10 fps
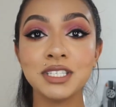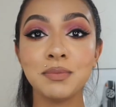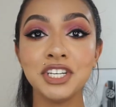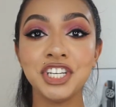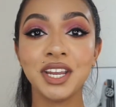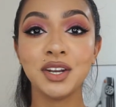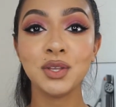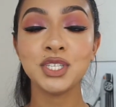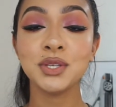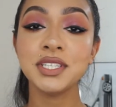to my channel.
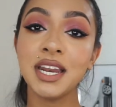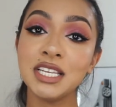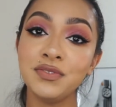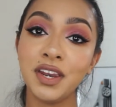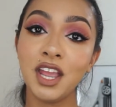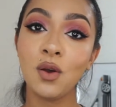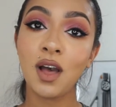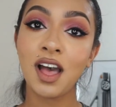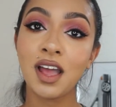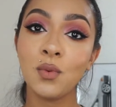So today's video,
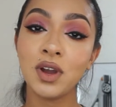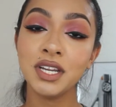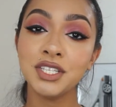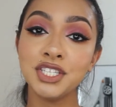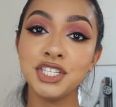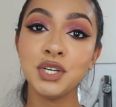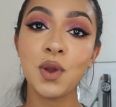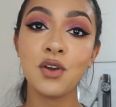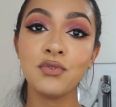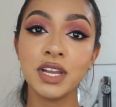I wanted to do
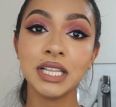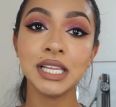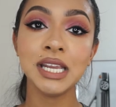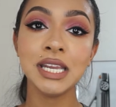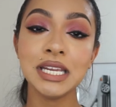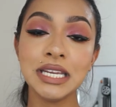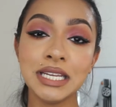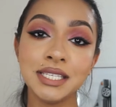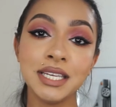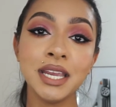a really
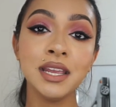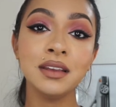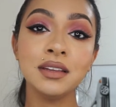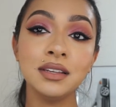easy,